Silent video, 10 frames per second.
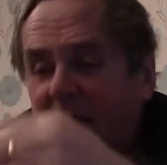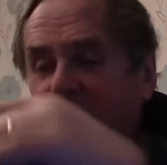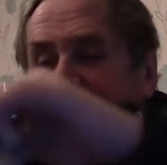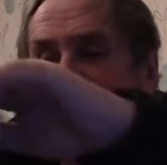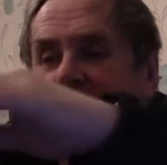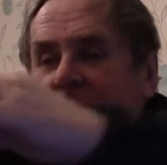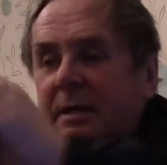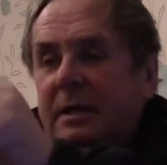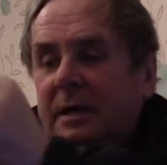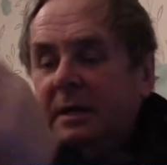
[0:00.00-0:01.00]
tied
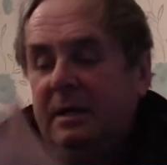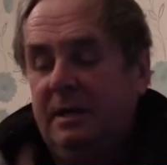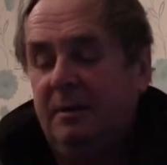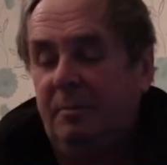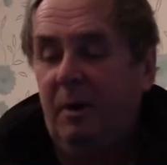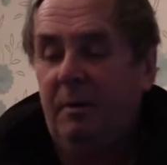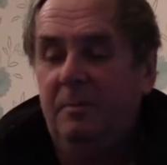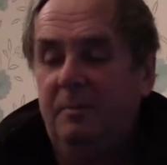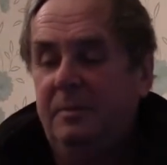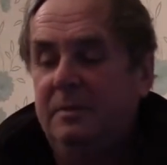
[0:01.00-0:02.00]
in the
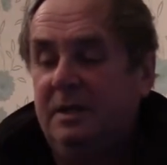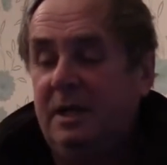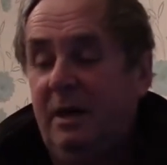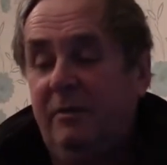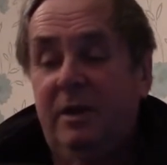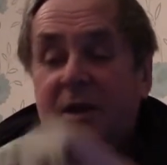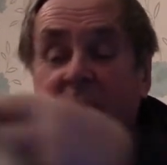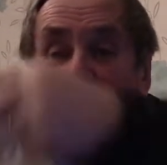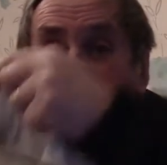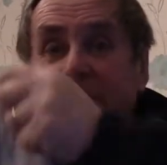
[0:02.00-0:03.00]
bottom to carry
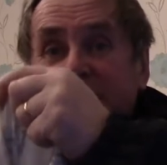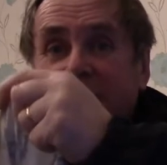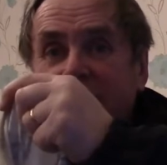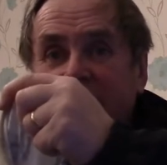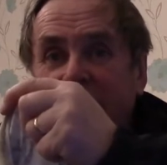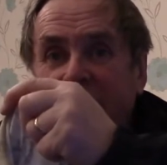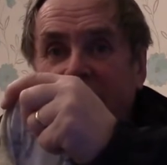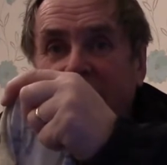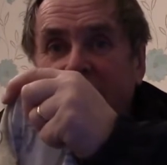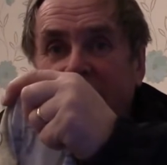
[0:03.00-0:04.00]
equipment,
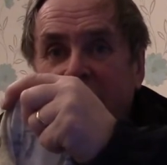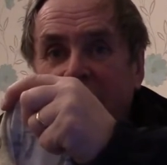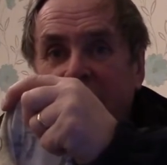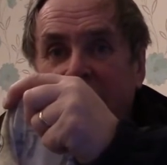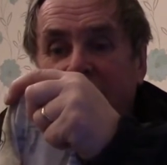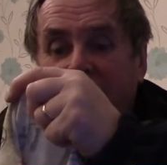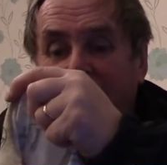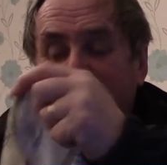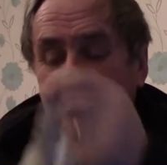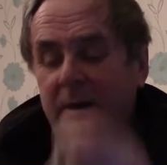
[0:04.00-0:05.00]
you
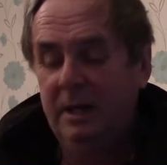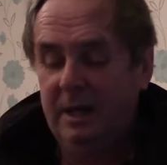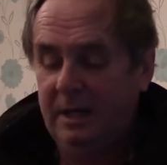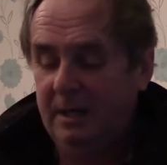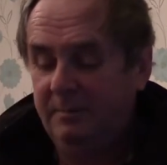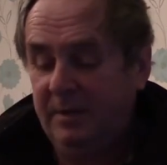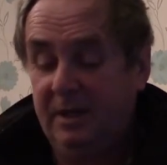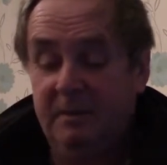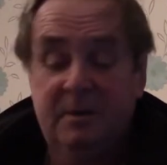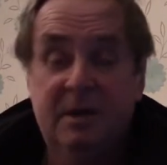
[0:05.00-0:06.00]
know.
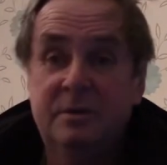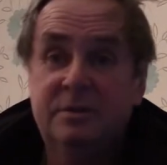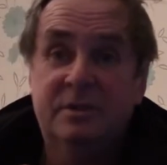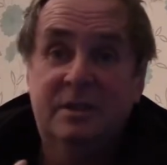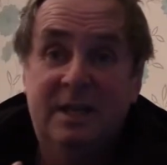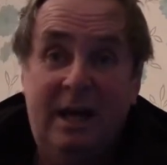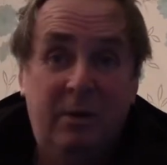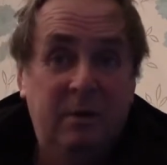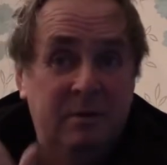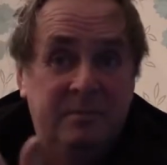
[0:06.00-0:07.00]
It can be used as a
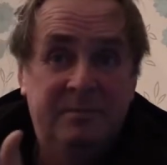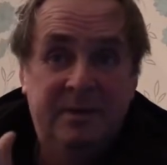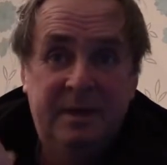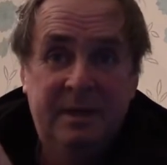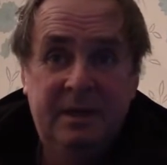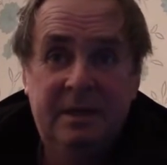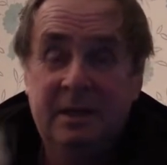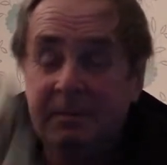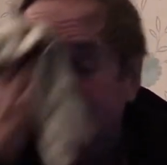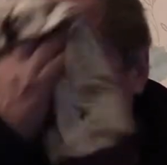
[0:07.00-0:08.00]
towel,
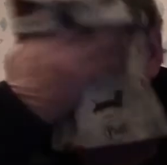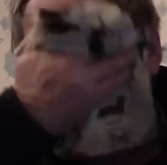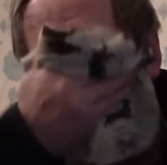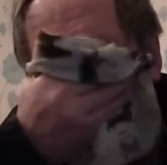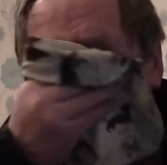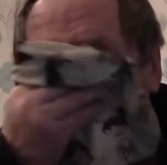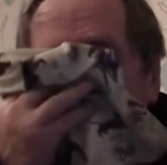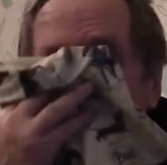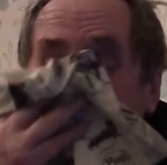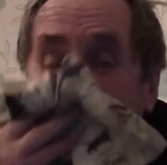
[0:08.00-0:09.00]
it can be used as a
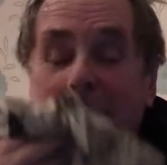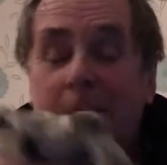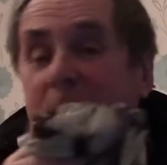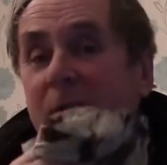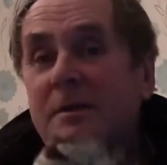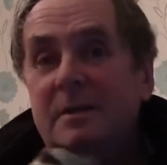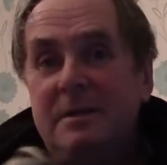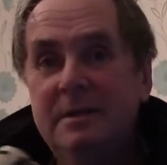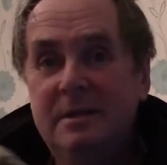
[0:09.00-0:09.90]
face cloth. I